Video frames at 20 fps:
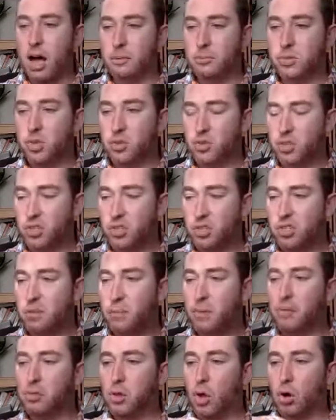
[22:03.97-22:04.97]
So the
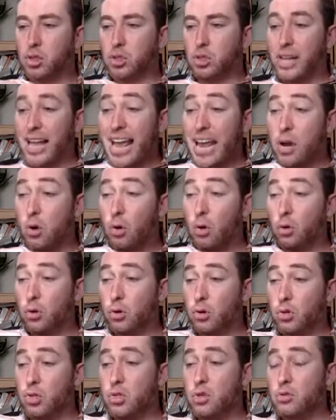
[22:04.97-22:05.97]
system of large
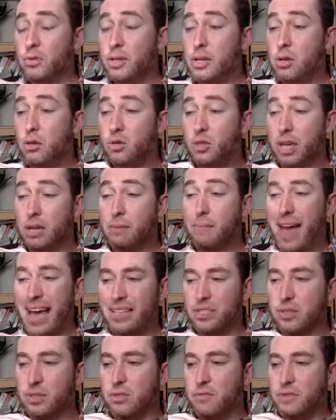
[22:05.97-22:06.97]
landholders using
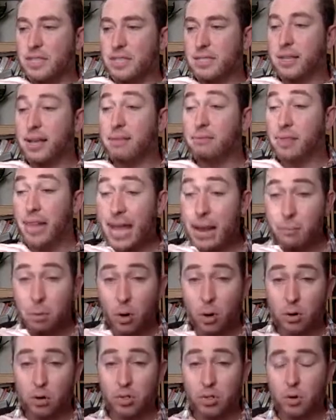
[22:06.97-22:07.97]
masses of enslaved
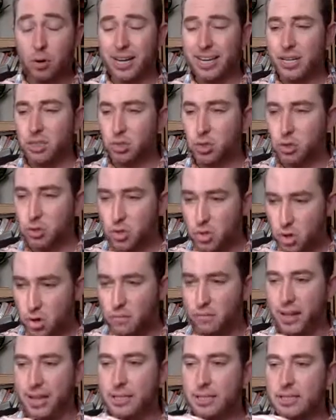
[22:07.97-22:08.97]
laborers or indentured
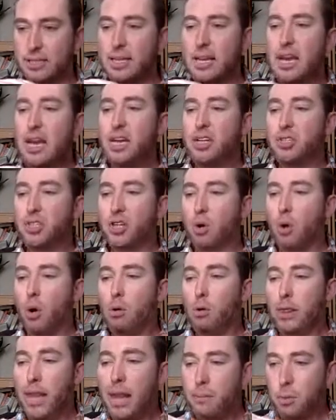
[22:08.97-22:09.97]
servants to
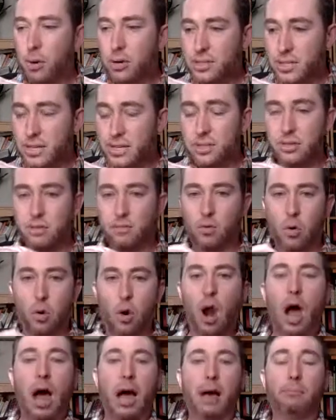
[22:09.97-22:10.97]
grow labor-intensive
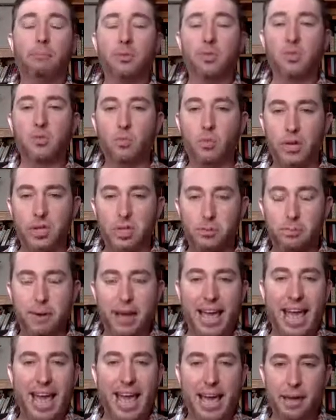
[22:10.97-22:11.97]
crops, which
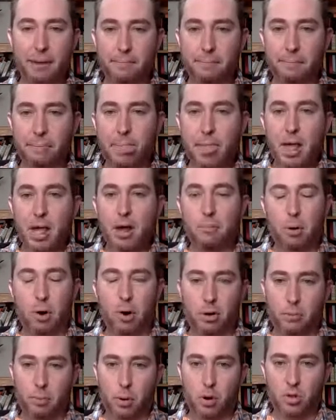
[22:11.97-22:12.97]
became
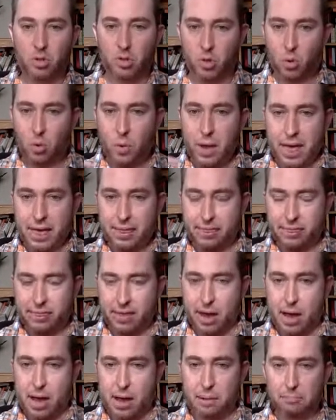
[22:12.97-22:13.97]
part and parcel with
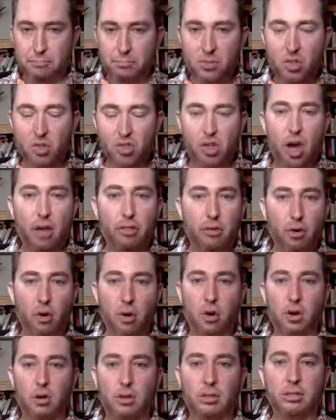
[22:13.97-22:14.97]

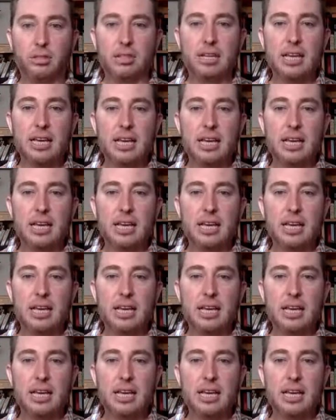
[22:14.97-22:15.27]
Southern